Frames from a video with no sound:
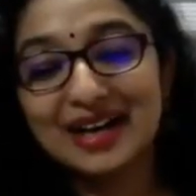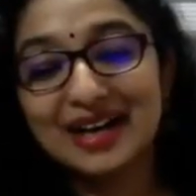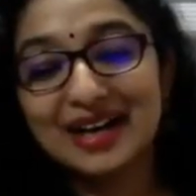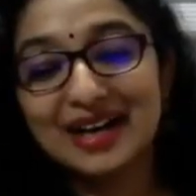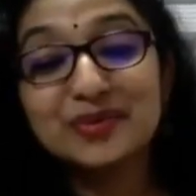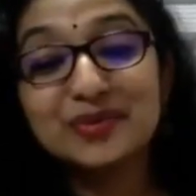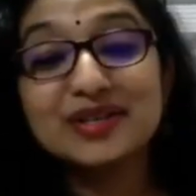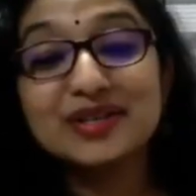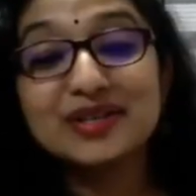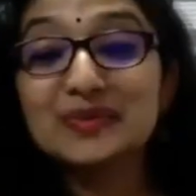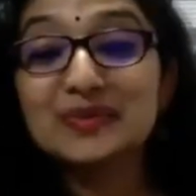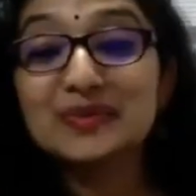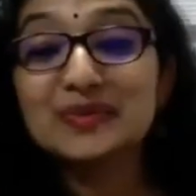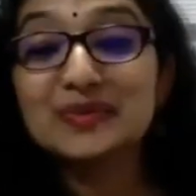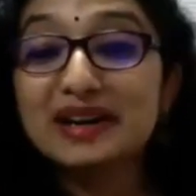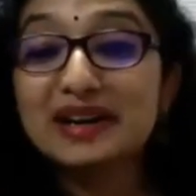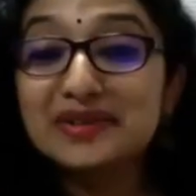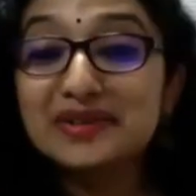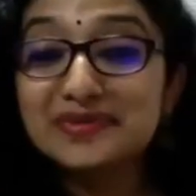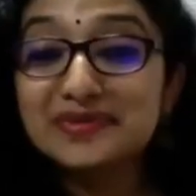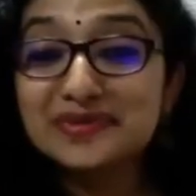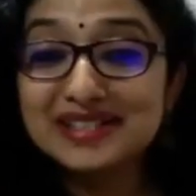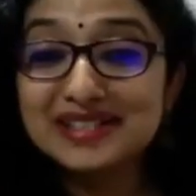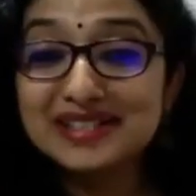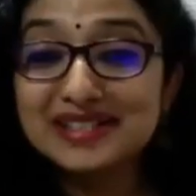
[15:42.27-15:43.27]
It was a
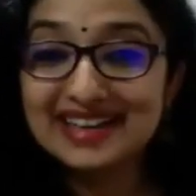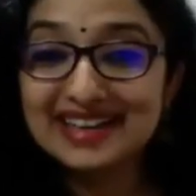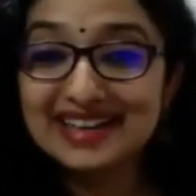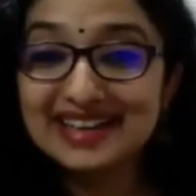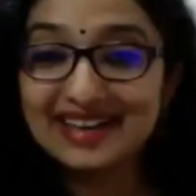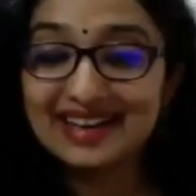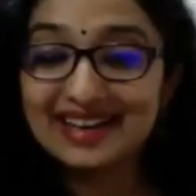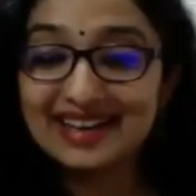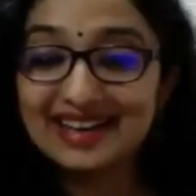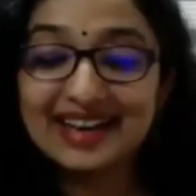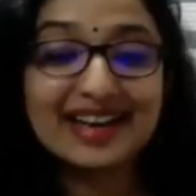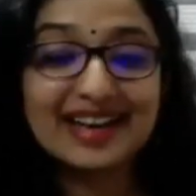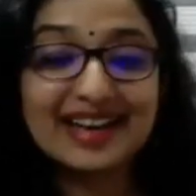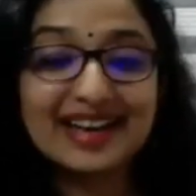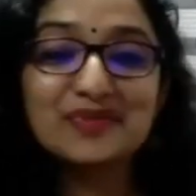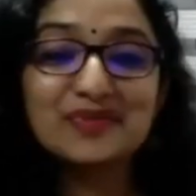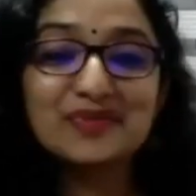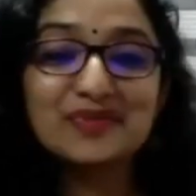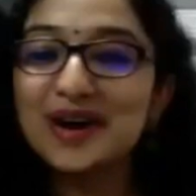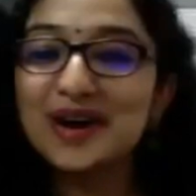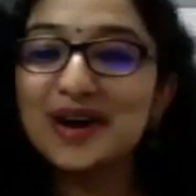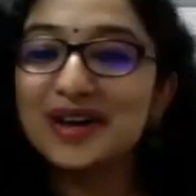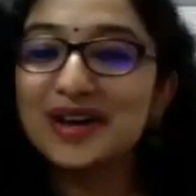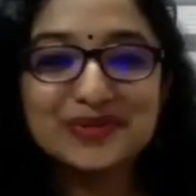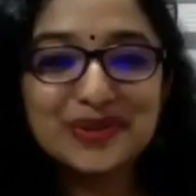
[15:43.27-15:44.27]
wonderful day.
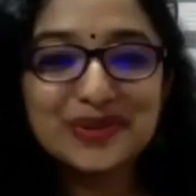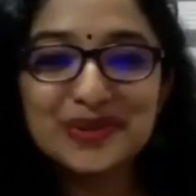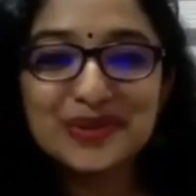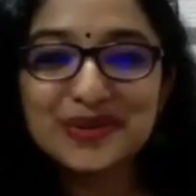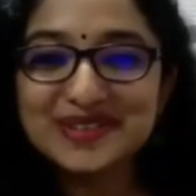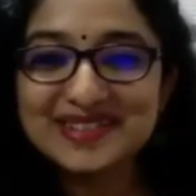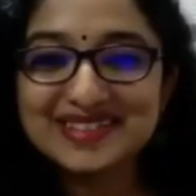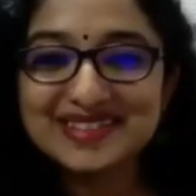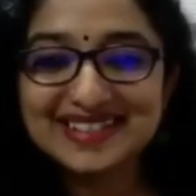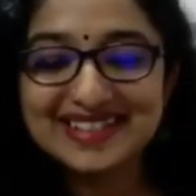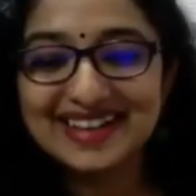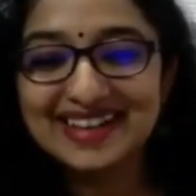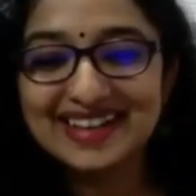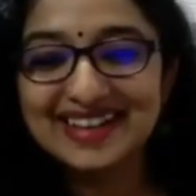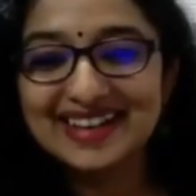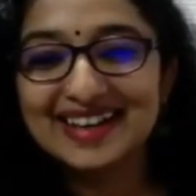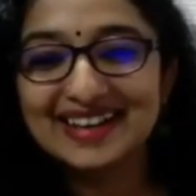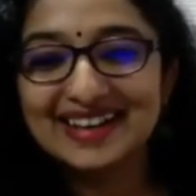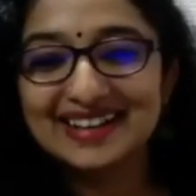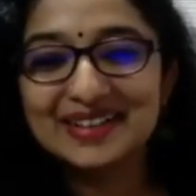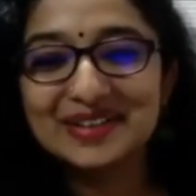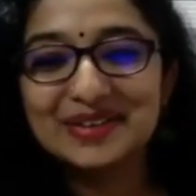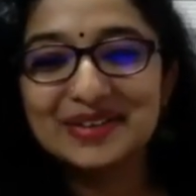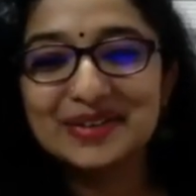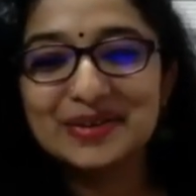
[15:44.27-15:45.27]
Again, one of those,
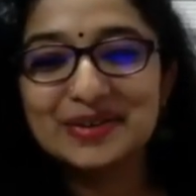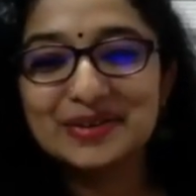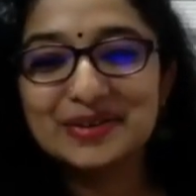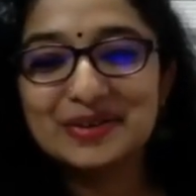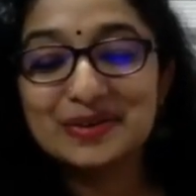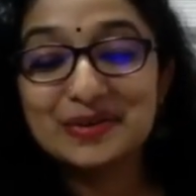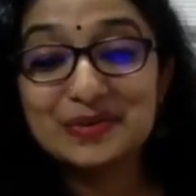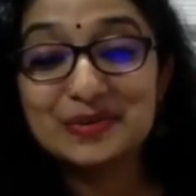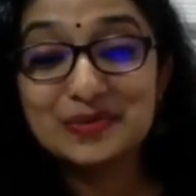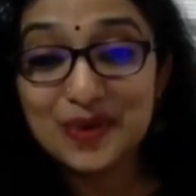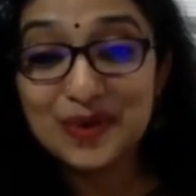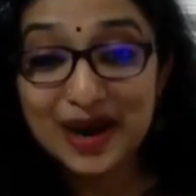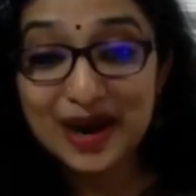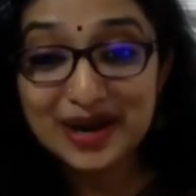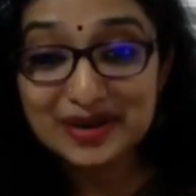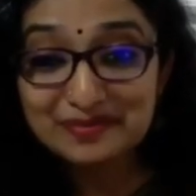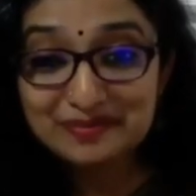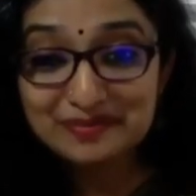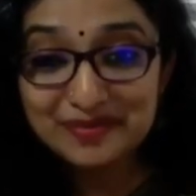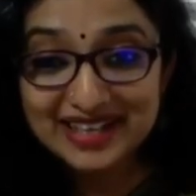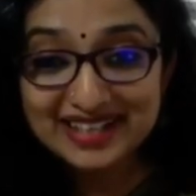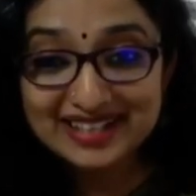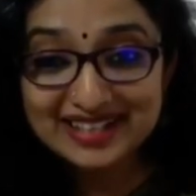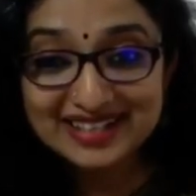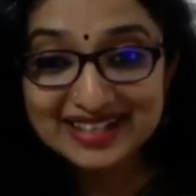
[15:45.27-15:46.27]

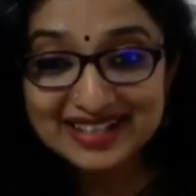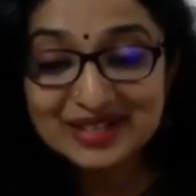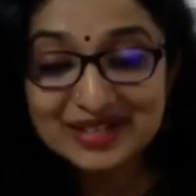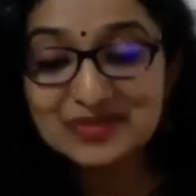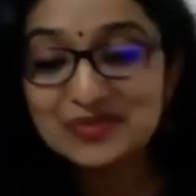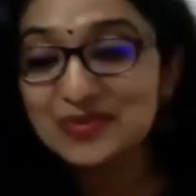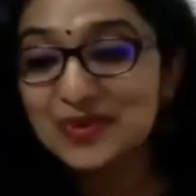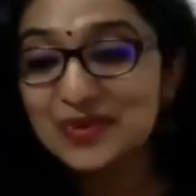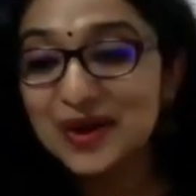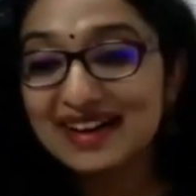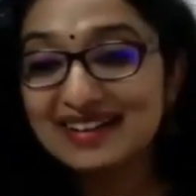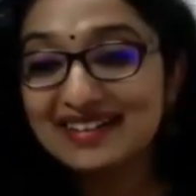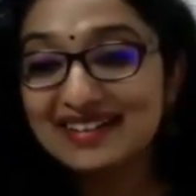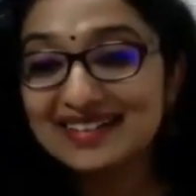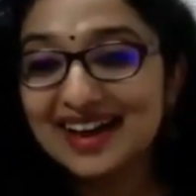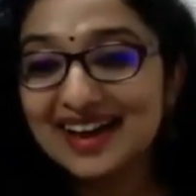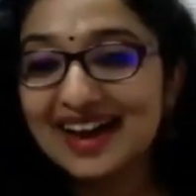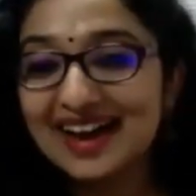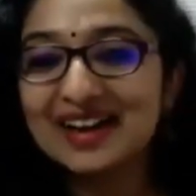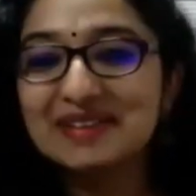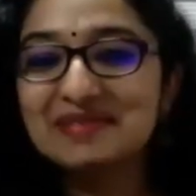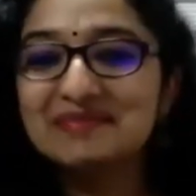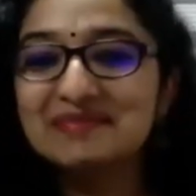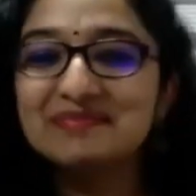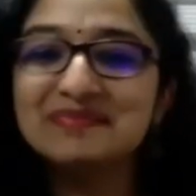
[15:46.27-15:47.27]
one meeting, one
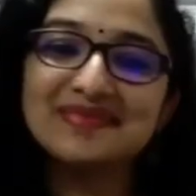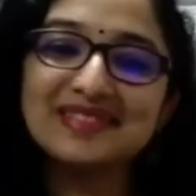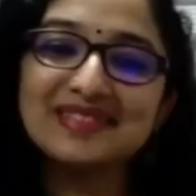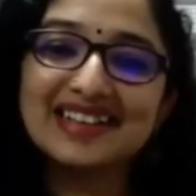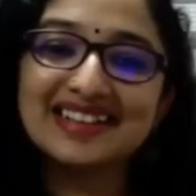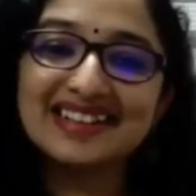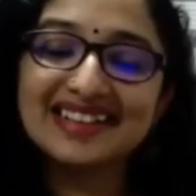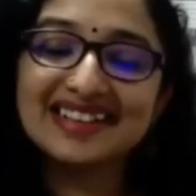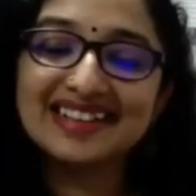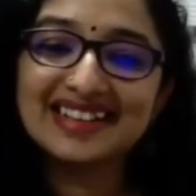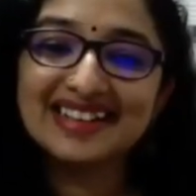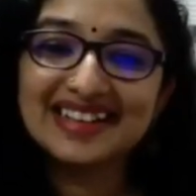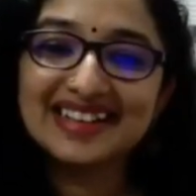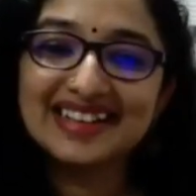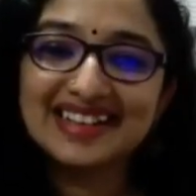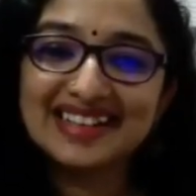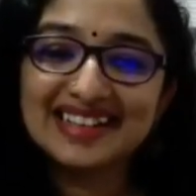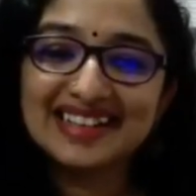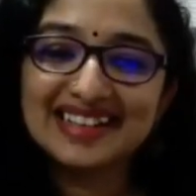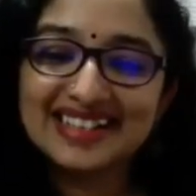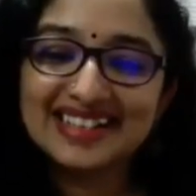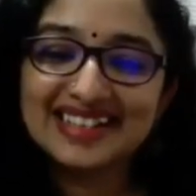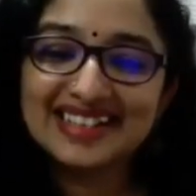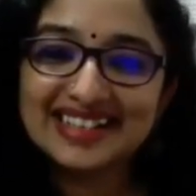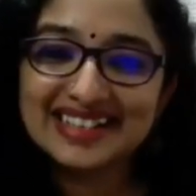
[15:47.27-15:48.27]
time,
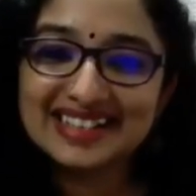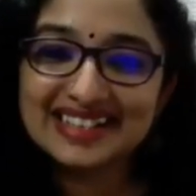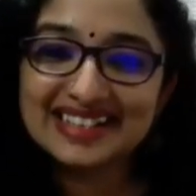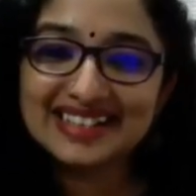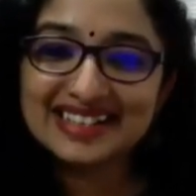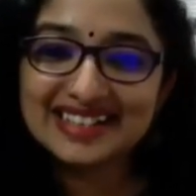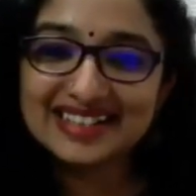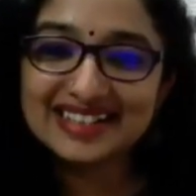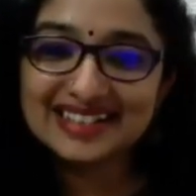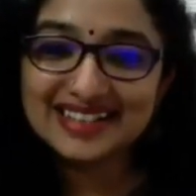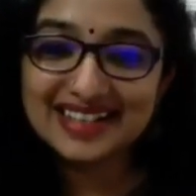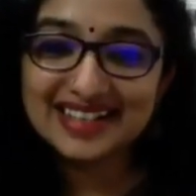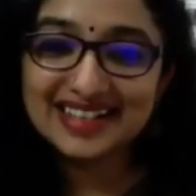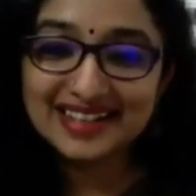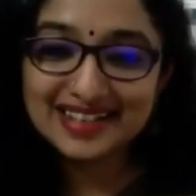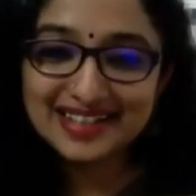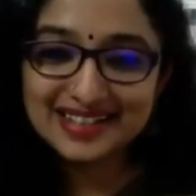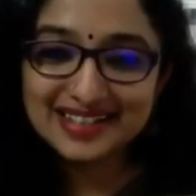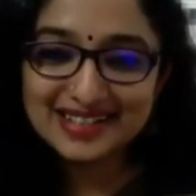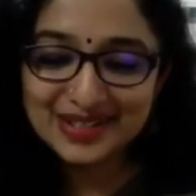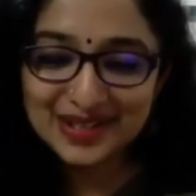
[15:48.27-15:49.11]
the